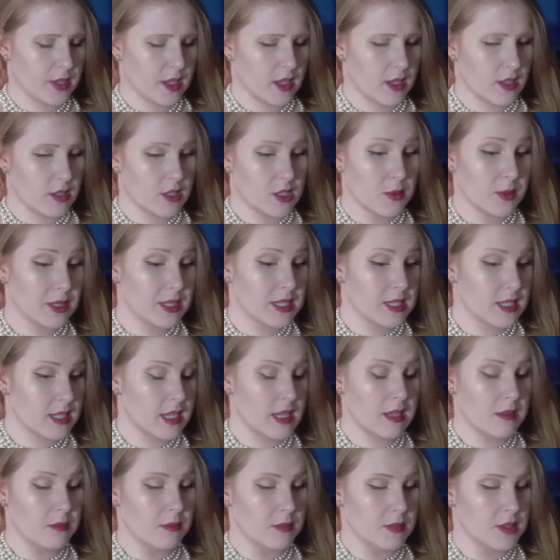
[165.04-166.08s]
So it
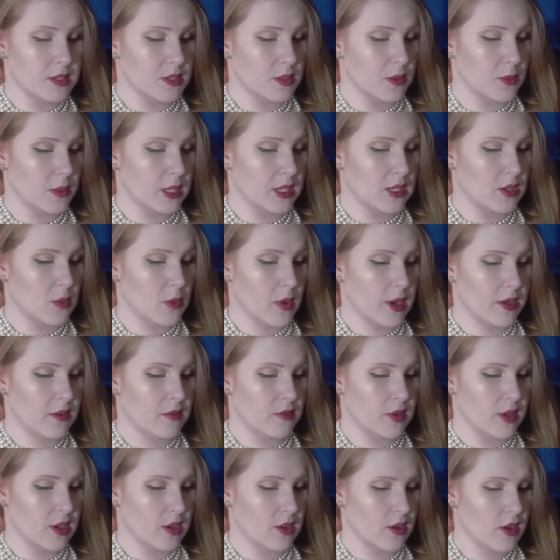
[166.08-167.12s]
seemed to Queen
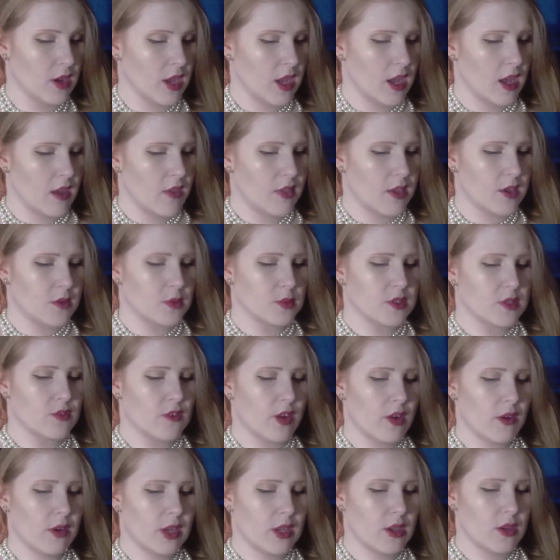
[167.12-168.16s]
Guinevere that it was
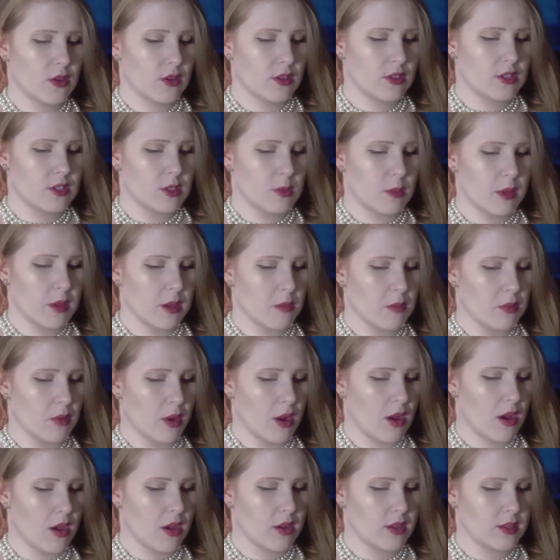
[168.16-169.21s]
very good to be
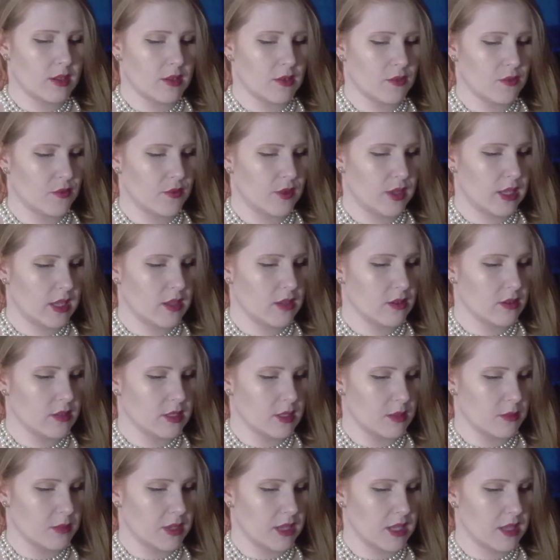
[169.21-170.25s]
abroad in the field
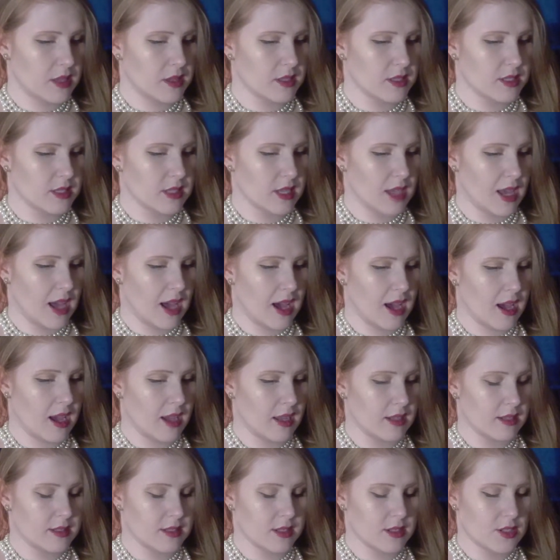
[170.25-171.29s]
and beneath the sky
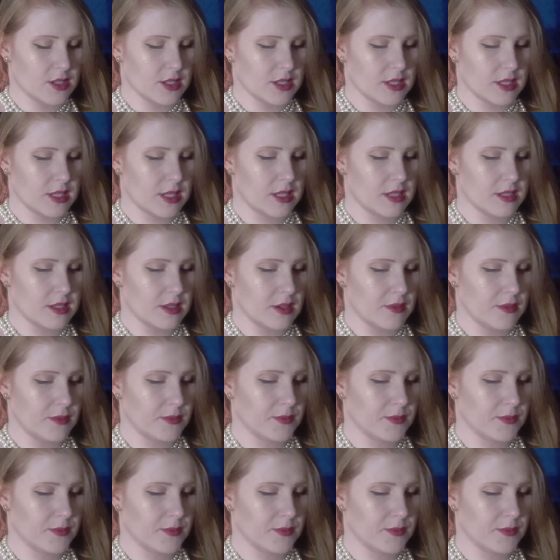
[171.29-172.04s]
at such a season.